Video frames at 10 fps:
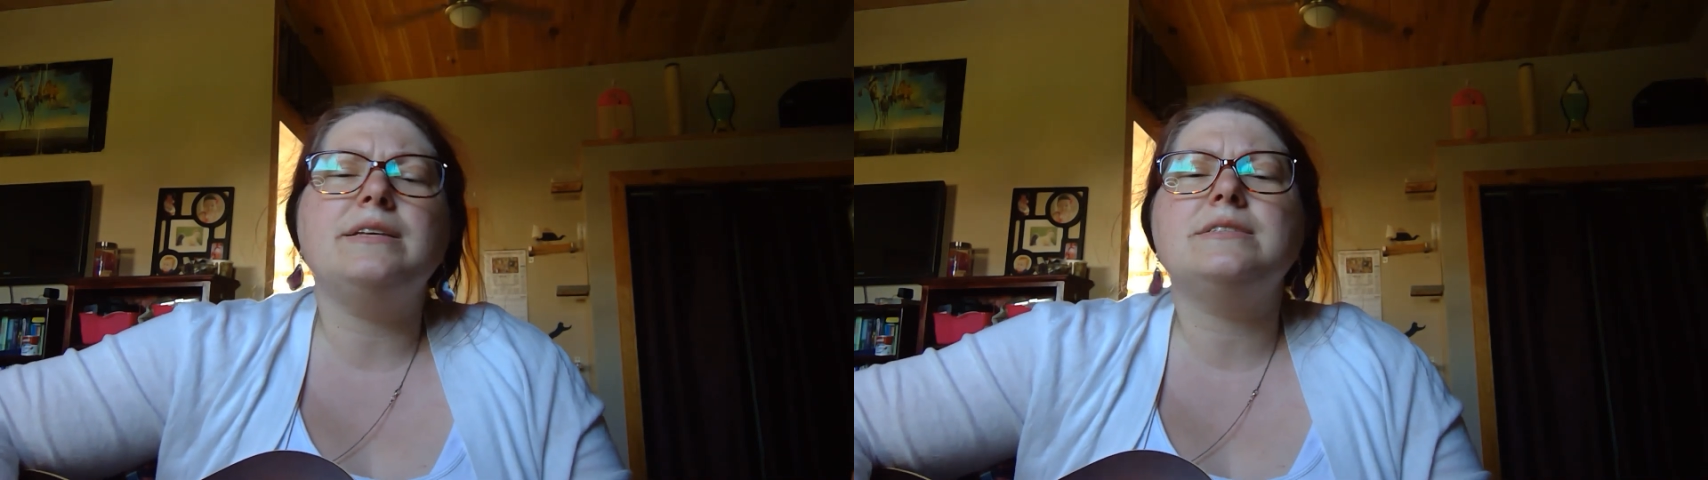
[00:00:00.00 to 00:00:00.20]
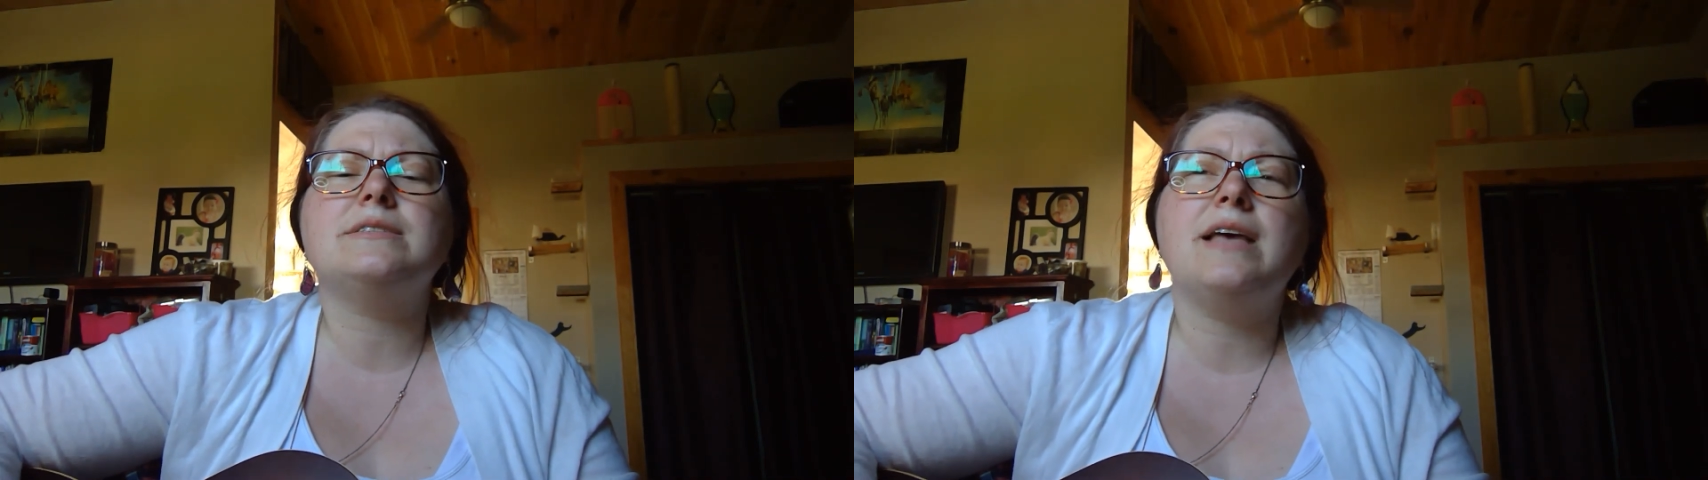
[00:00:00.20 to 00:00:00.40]

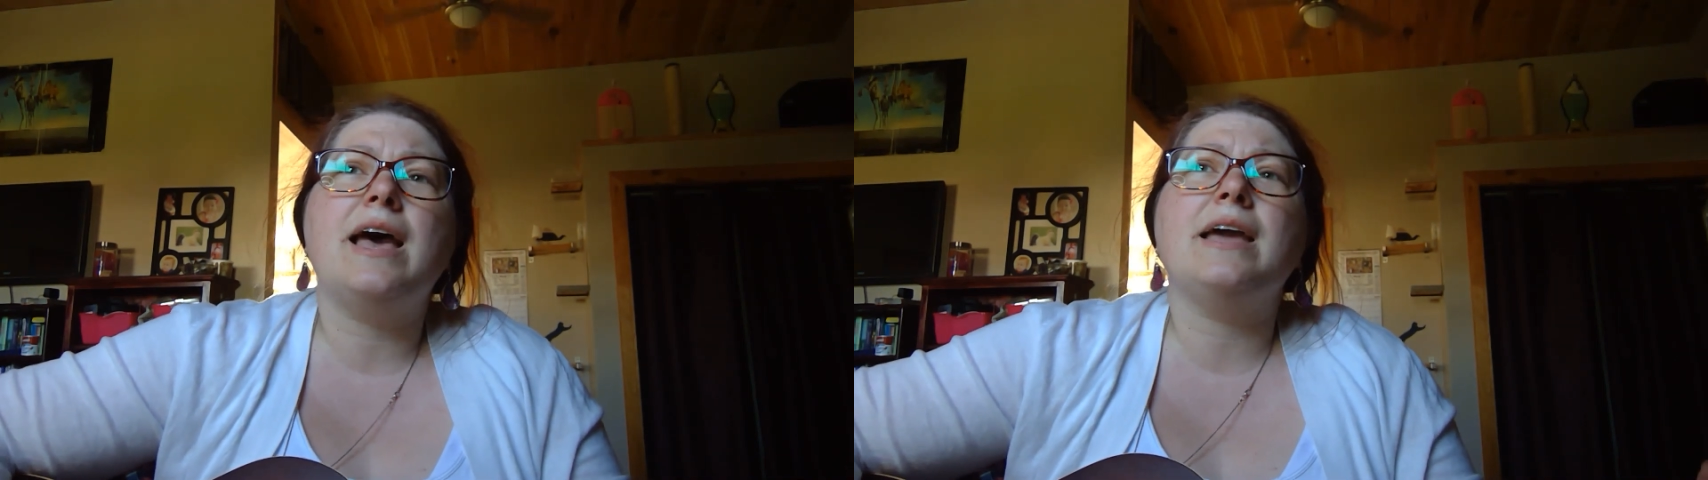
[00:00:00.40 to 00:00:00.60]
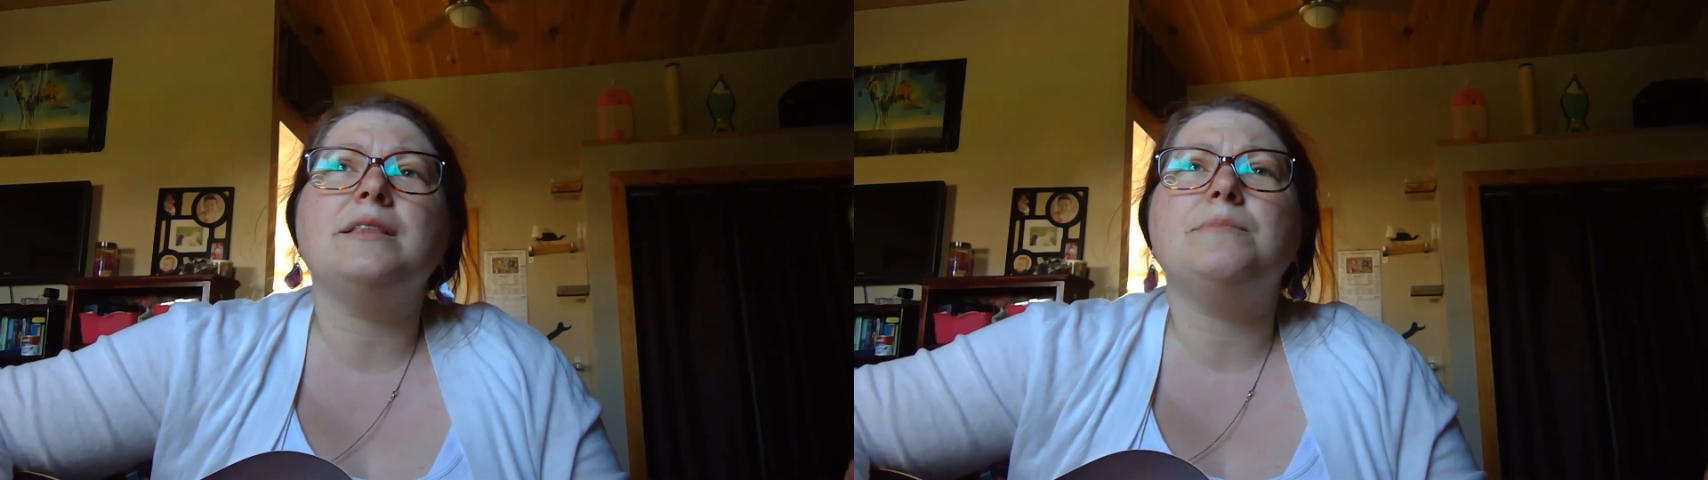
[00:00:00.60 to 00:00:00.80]
he
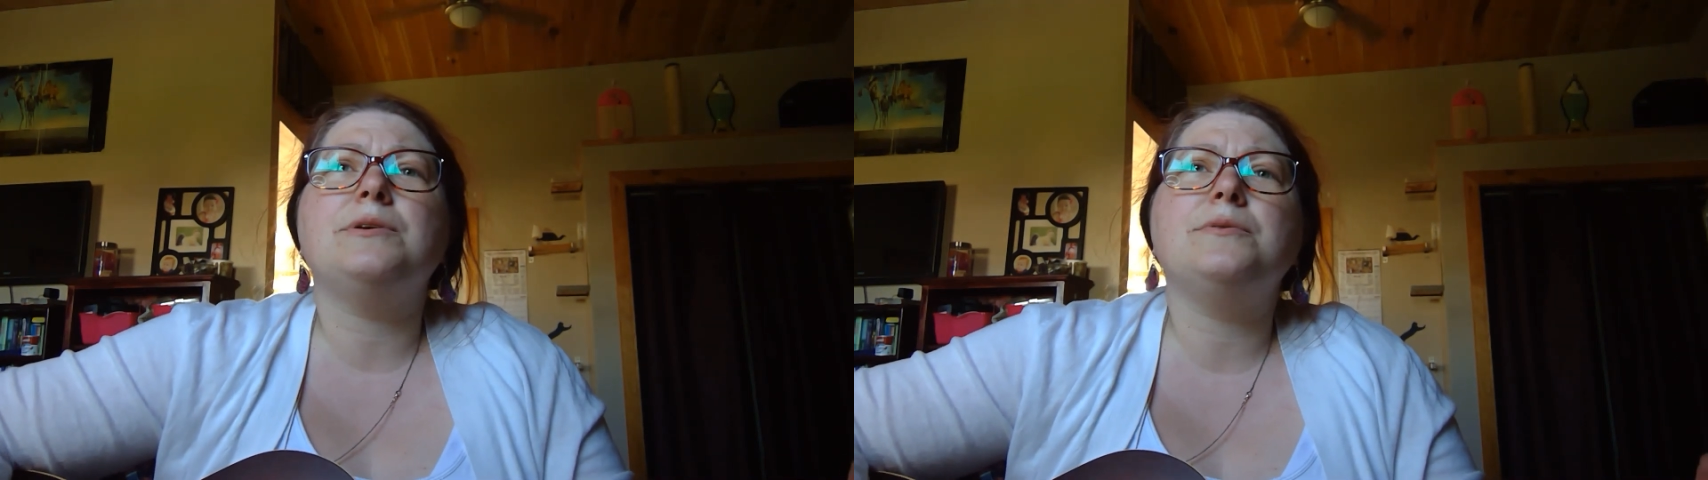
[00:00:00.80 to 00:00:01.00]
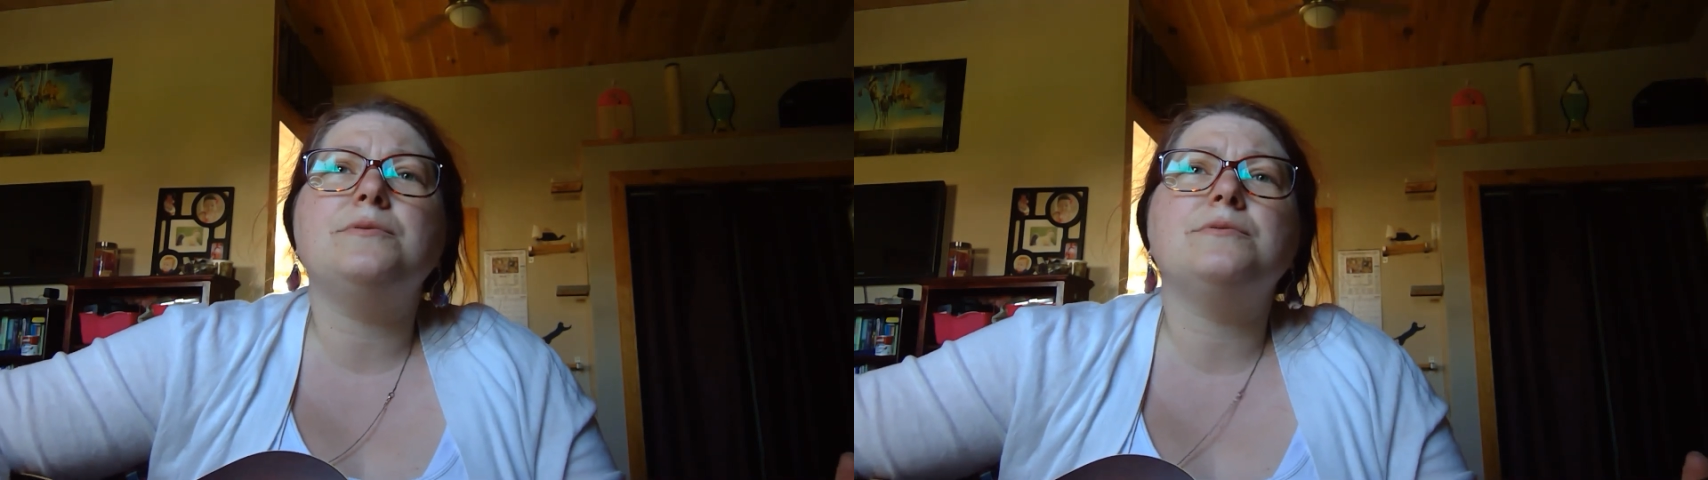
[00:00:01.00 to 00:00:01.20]
sang the
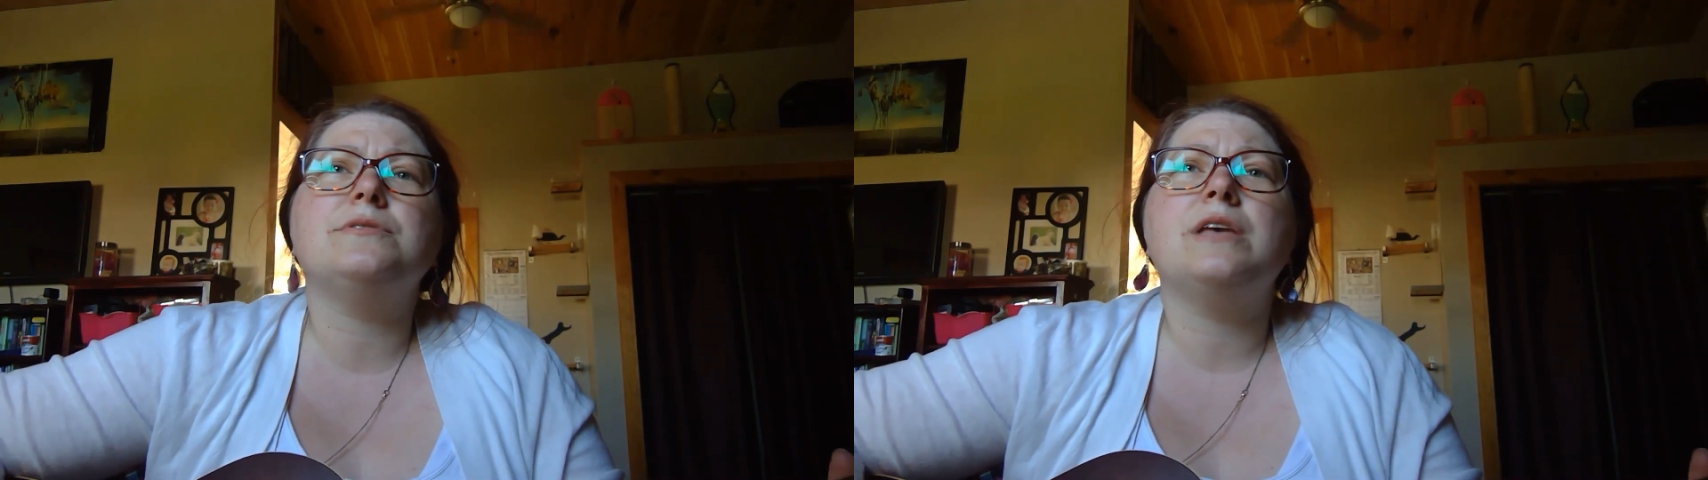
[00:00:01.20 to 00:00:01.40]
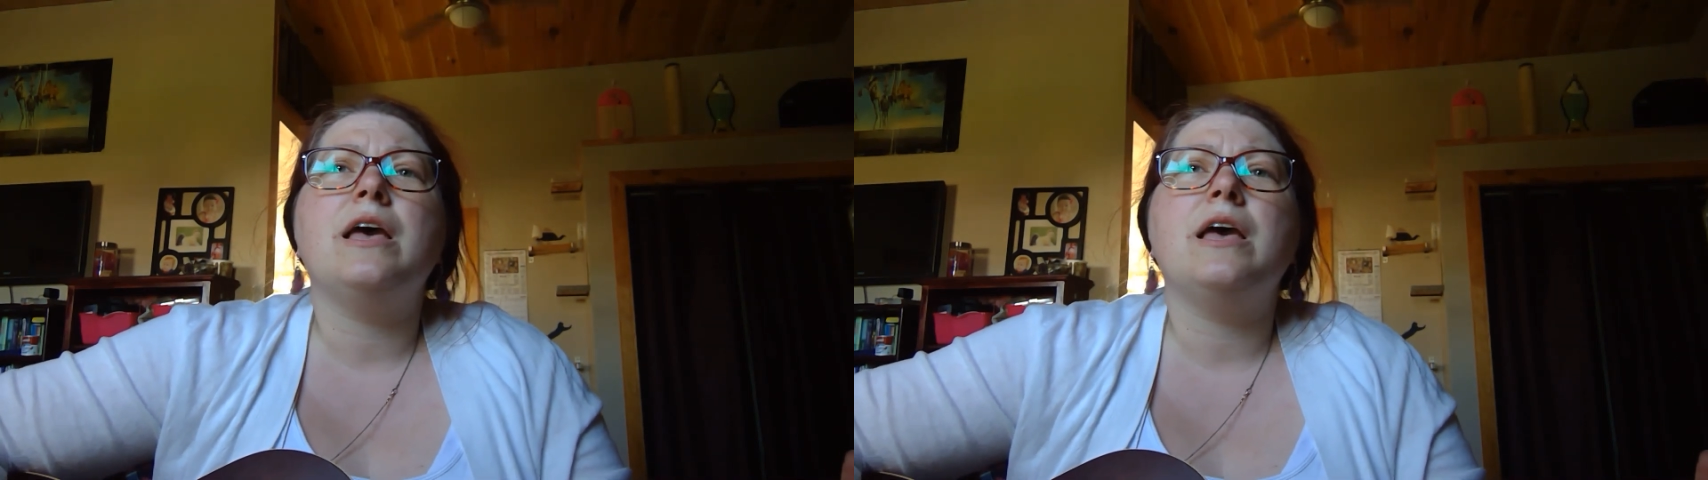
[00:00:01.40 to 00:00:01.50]
blues.